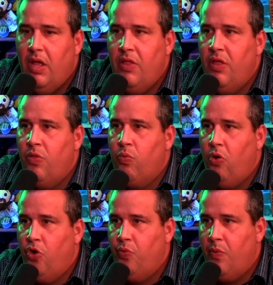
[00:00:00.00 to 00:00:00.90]
in the
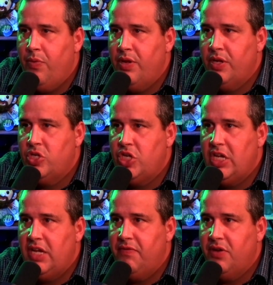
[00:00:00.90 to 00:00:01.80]
world where we want to
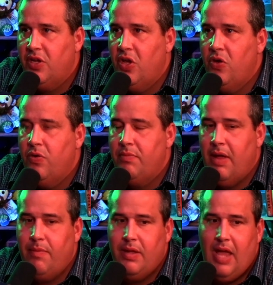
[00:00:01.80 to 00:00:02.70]
achieve and go and
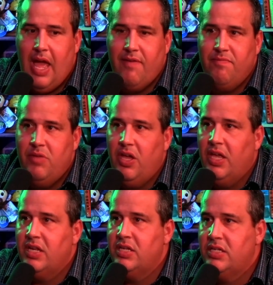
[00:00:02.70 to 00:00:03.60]
maybe have
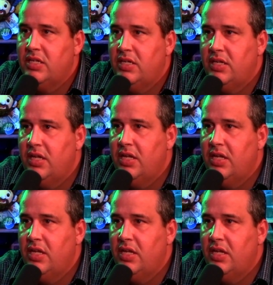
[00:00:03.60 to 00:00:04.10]
millions and